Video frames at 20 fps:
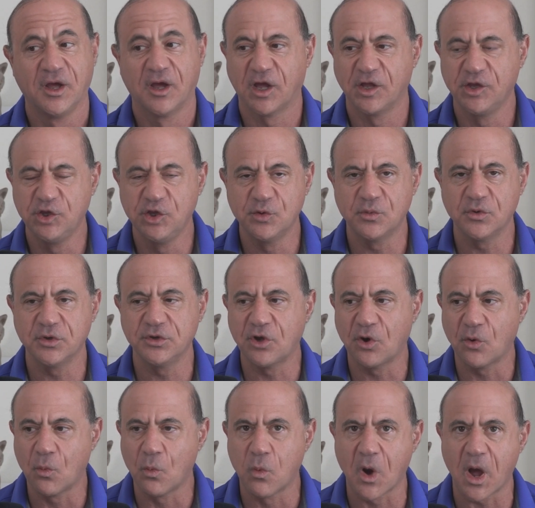And you will
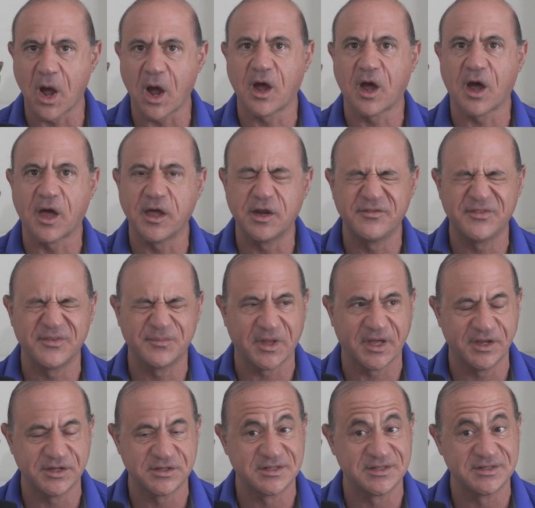know what kind of
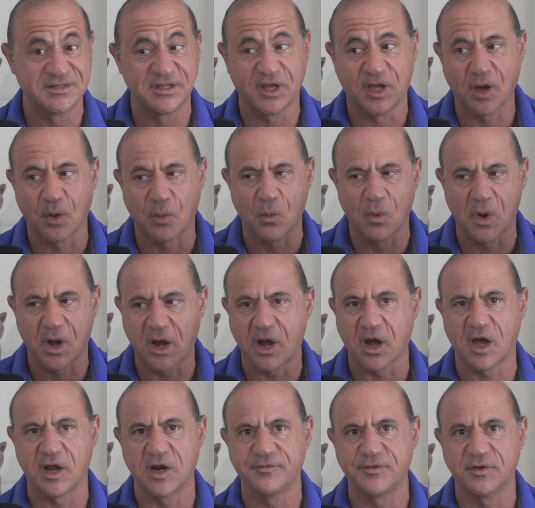places to get what
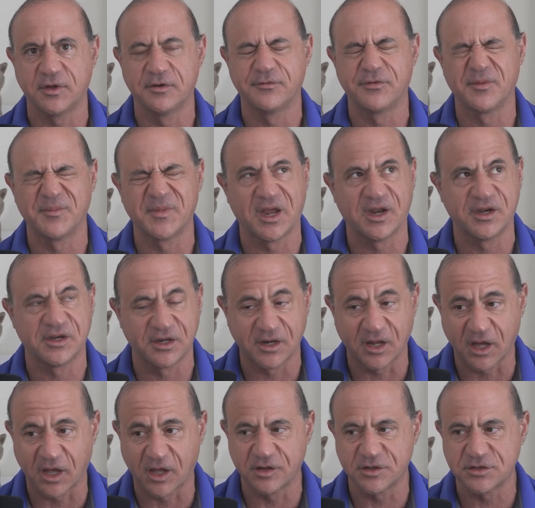kind of
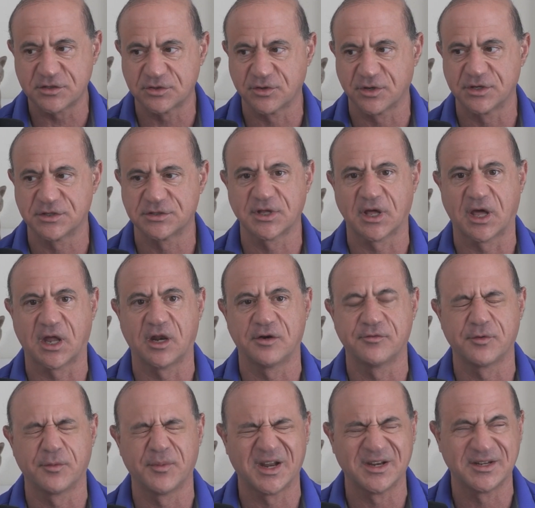information, how to source that
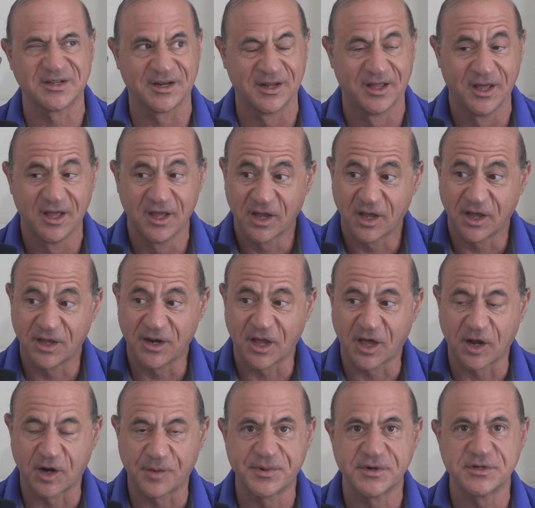information, and
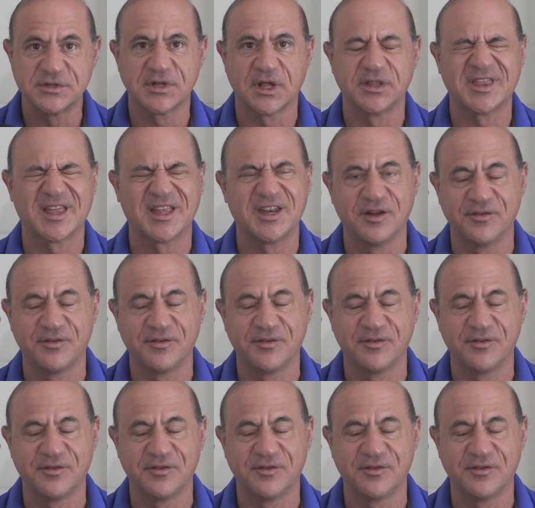how to present that